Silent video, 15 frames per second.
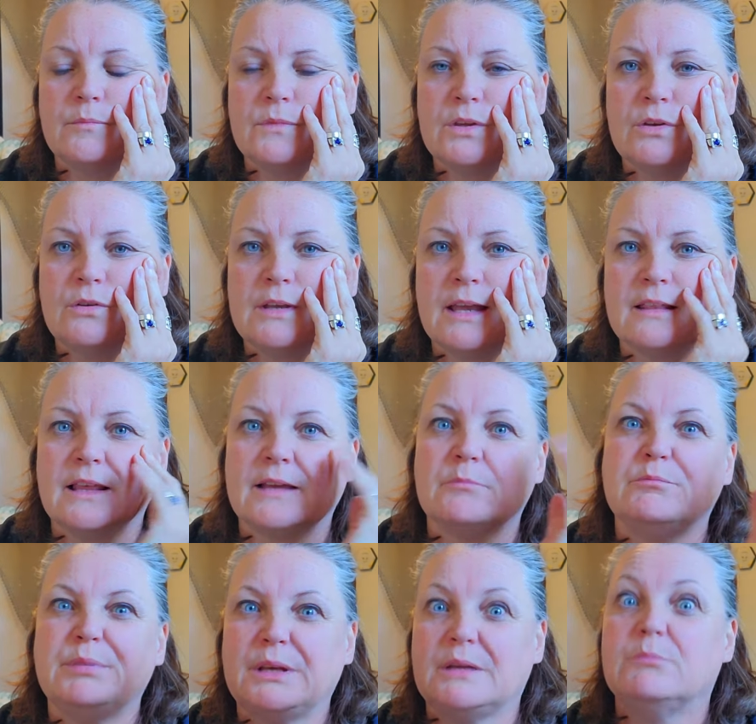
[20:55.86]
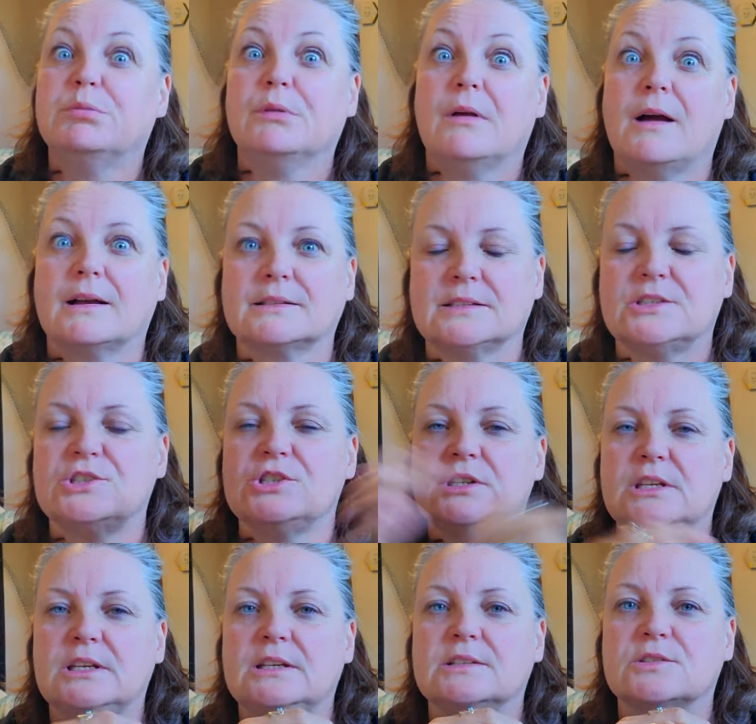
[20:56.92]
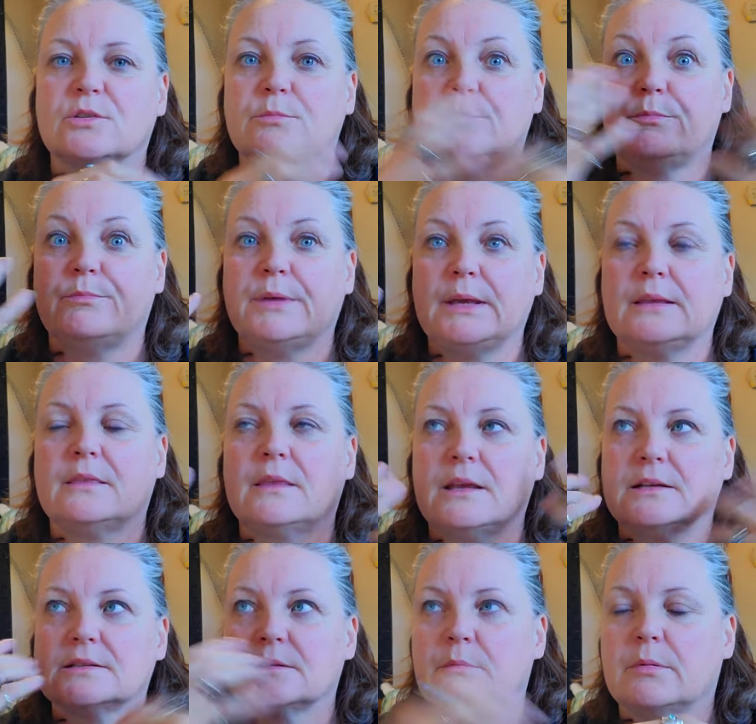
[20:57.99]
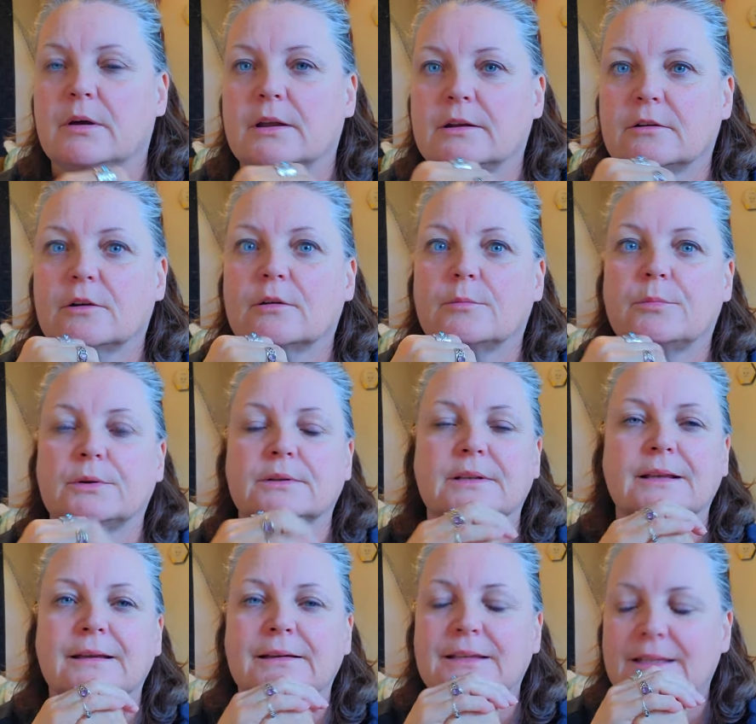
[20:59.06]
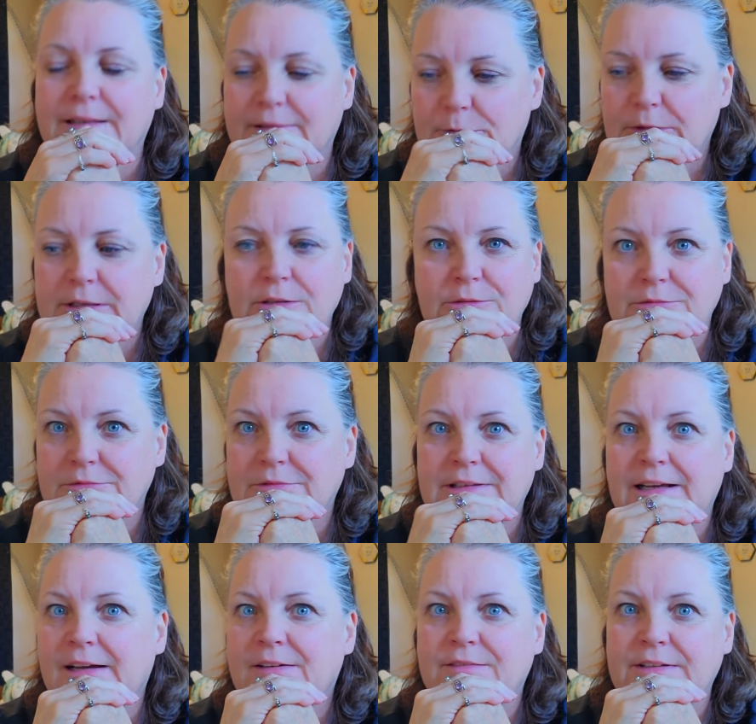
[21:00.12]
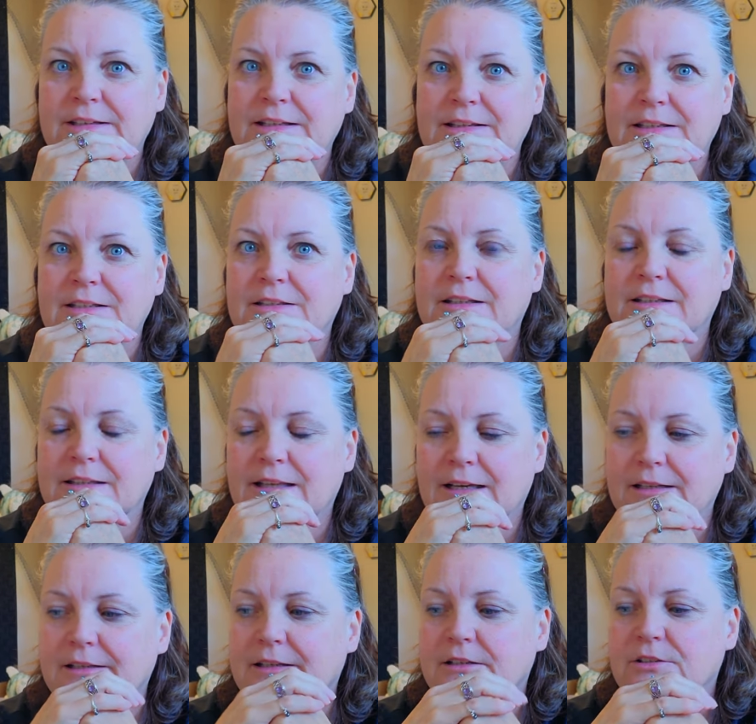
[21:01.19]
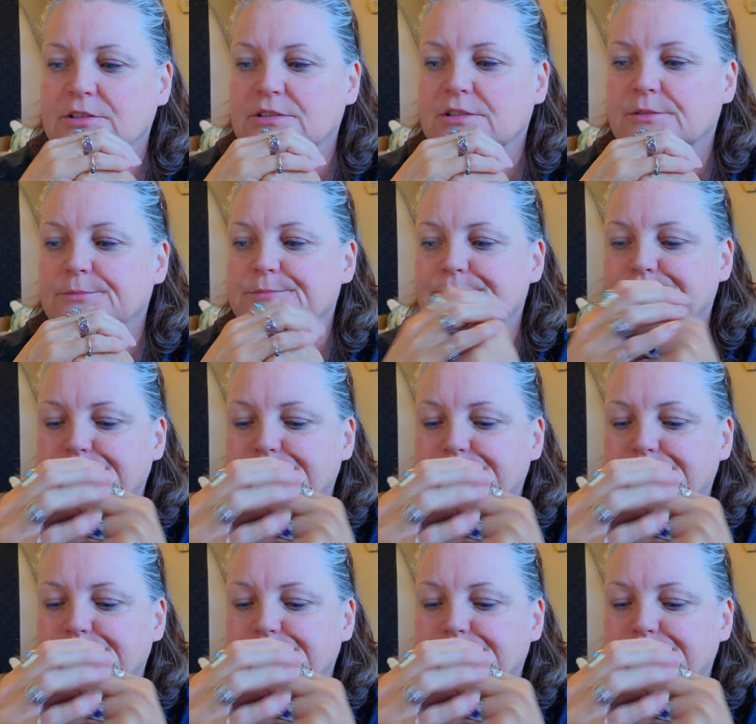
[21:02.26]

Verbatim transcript: you get like big blocks of cheese or big things of butter. Like we don't have anything like that here. So